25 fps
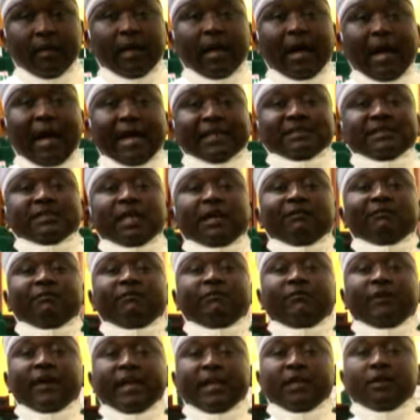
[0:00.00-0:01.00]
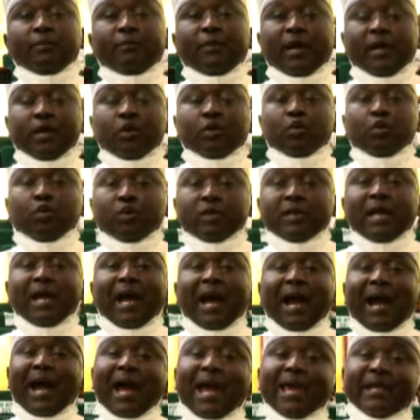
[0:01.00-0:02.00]
has a very, very good
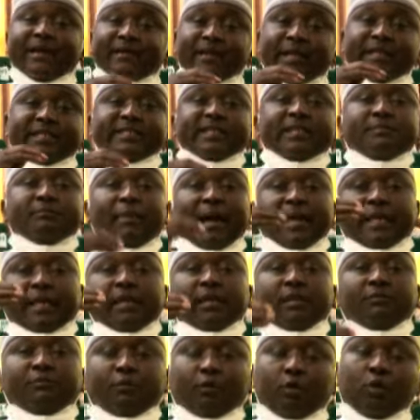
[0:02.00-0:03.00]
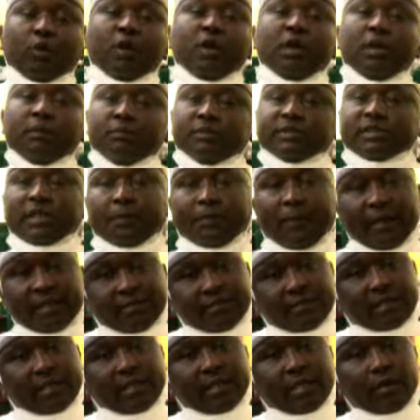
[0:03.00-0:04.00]
high-rated marking for Mr.
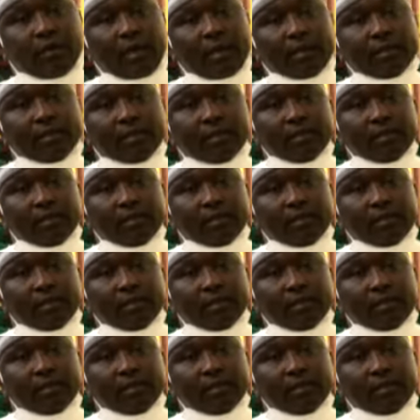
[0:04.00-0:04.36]
Patrick Giwa.